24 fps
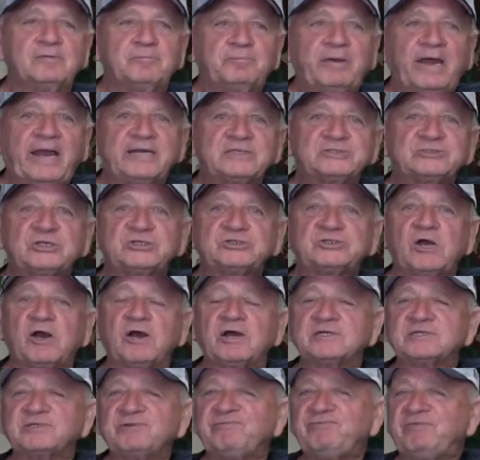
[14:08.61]
Pastor
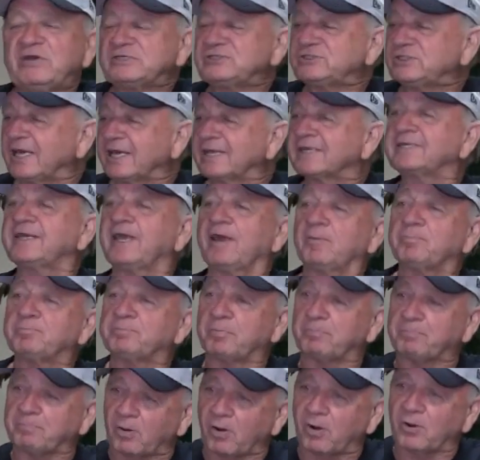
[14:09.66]
John's fishing
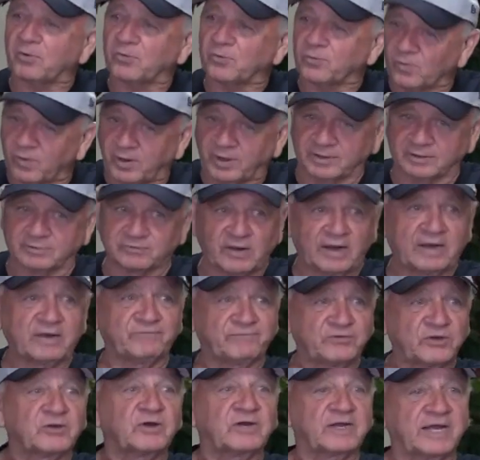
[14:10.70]
tip part 1, right? If
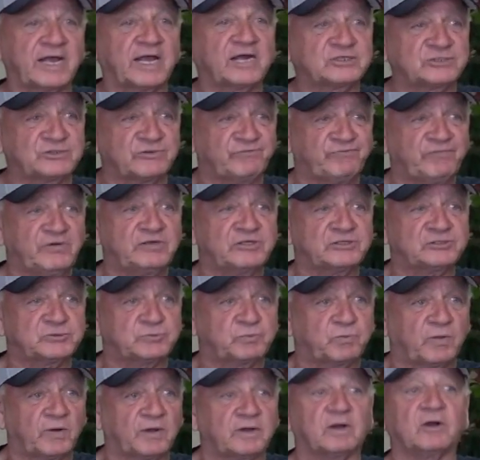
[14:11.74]
you're going to catch a fish
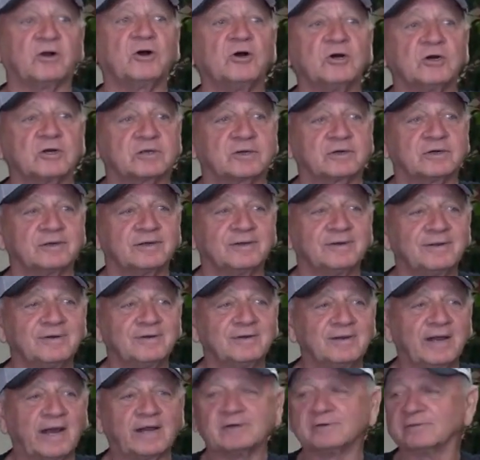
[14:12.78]
with a hook
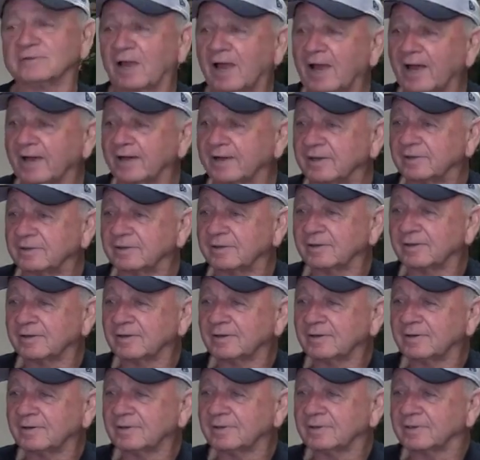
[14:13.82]
and a line,
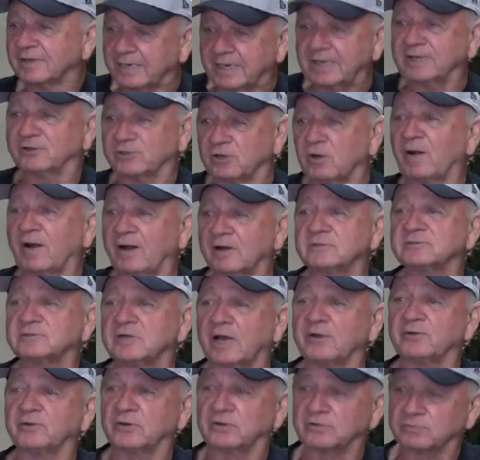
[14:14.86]
you need to know how
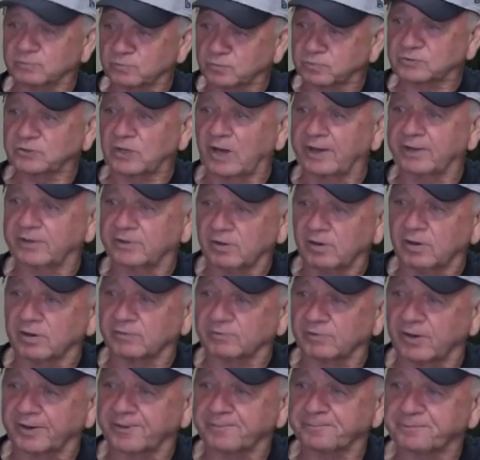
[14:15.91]
to tie it on,
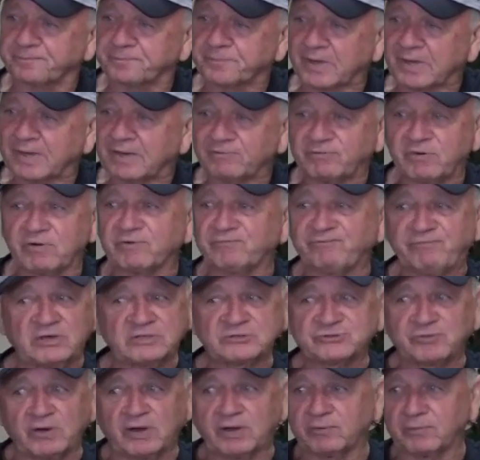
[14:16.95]
right? Very
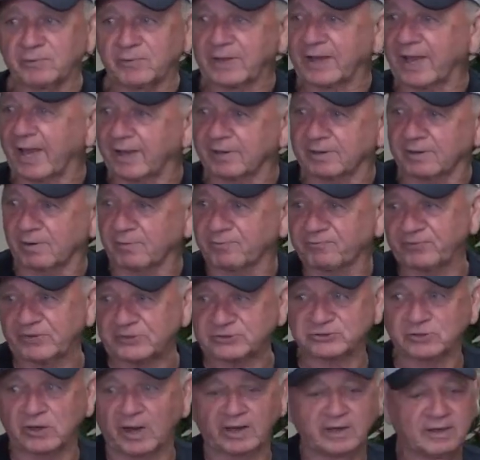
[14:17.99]
frustrating when you get a
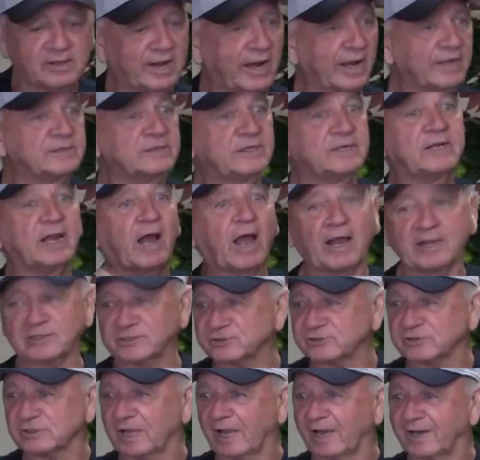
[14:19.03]
fish on and the knot
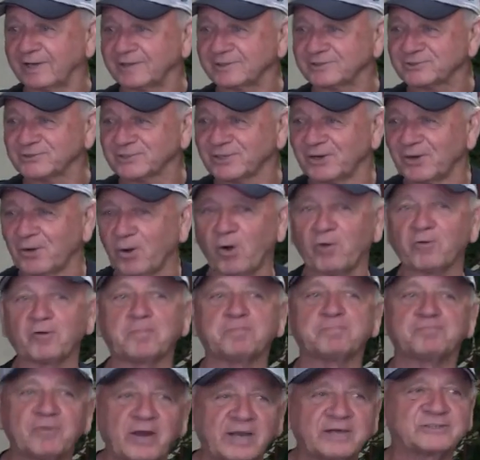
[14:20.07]
slides or
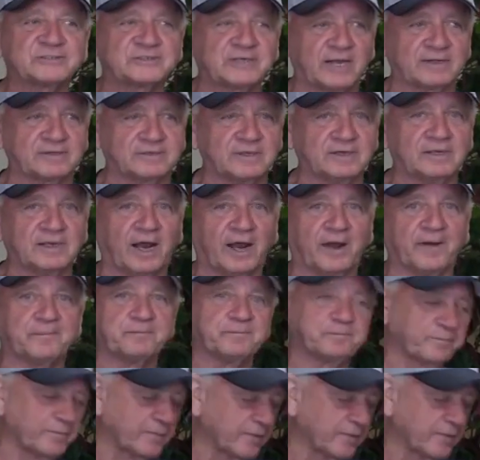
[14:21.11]
it breaks at the knot.